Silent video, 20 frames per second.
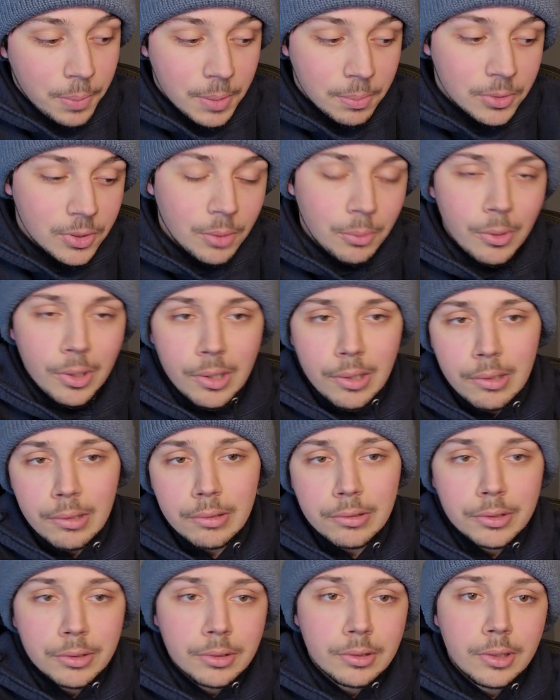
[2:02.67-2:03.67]
know people say,
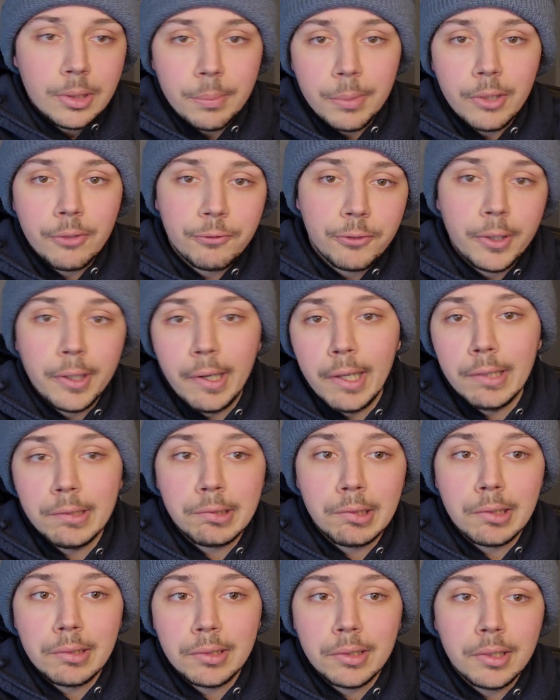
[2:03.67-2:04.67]
well, is there going to be a free
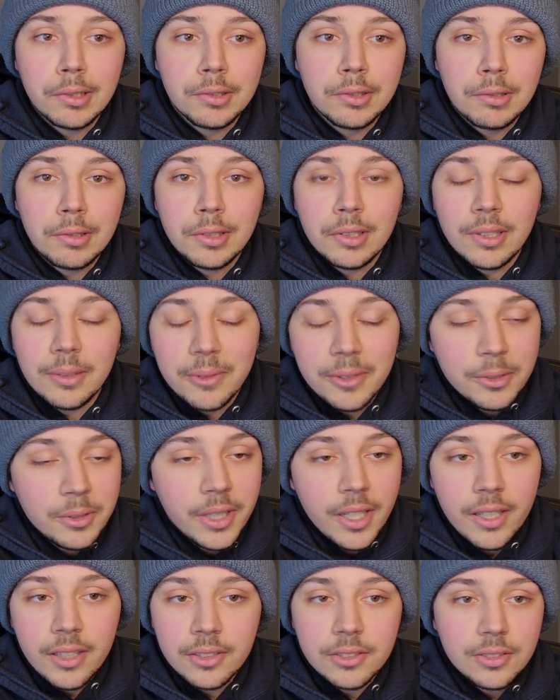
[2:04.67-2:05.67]
agent at the end of the year?
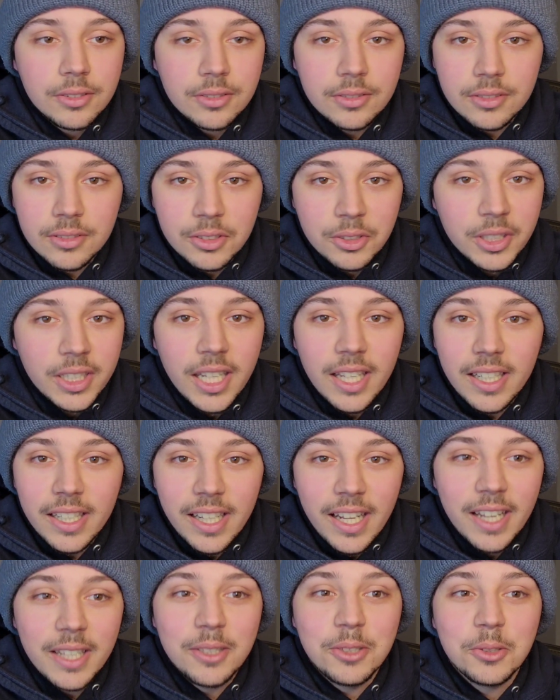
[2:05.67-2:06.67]
Who cares? You got
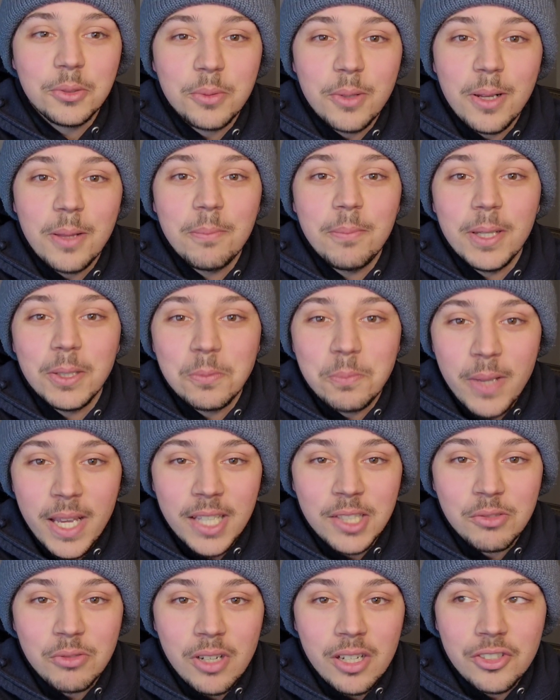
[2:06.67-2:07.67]
a guy who's one of the best
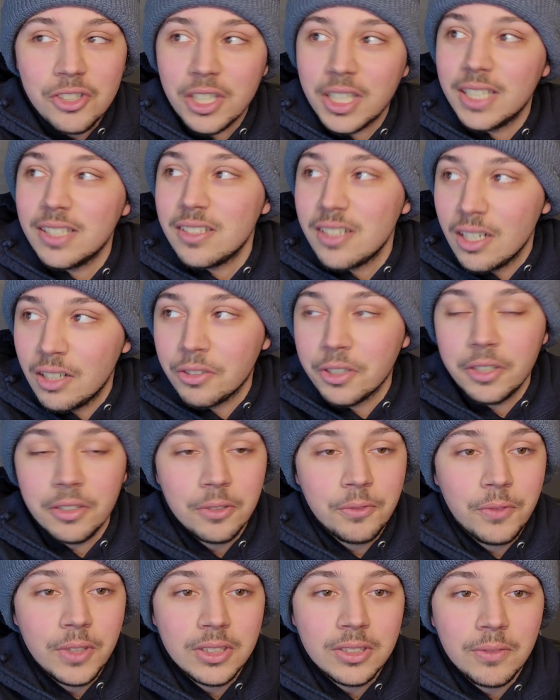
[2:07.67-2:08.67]
pass rushing
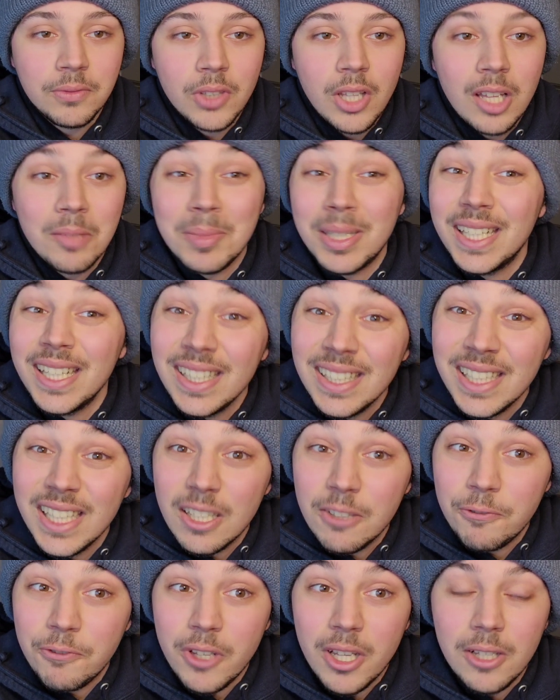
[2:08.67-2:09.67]
interior defensive linemen in the
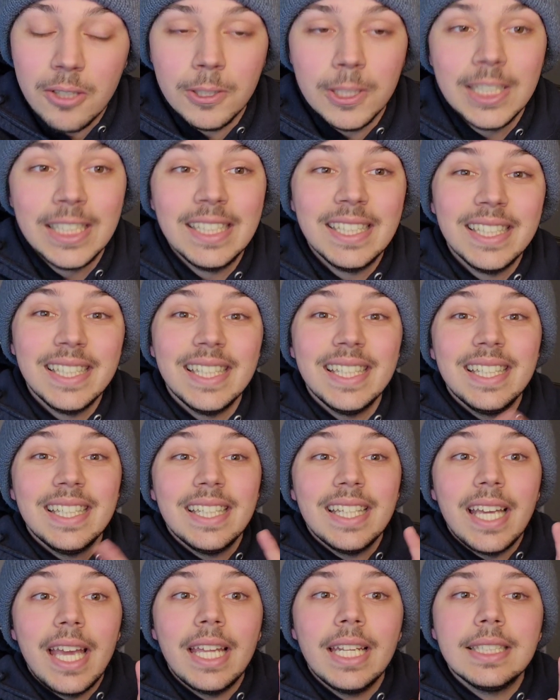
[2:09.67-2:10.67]
NFL,
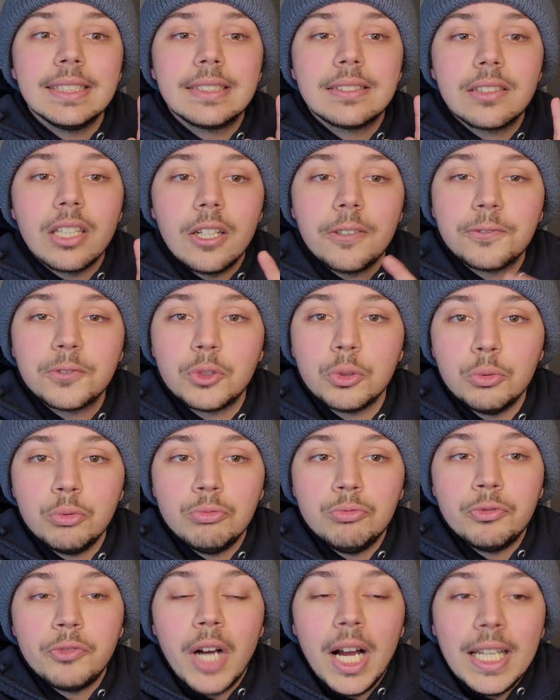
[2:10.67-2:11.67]
and it's tough
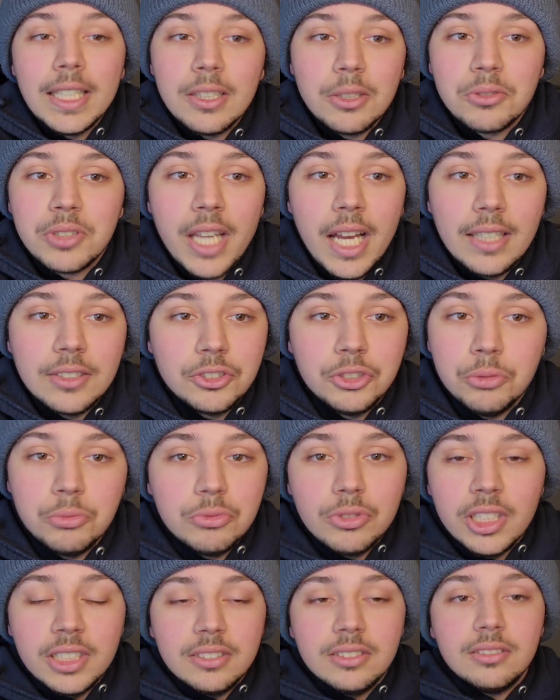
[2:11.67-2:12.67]
to find those guys.
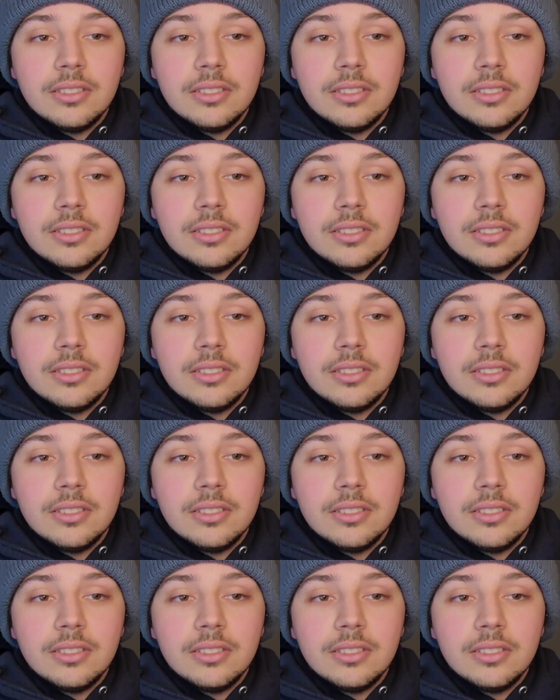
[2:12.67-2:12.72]
You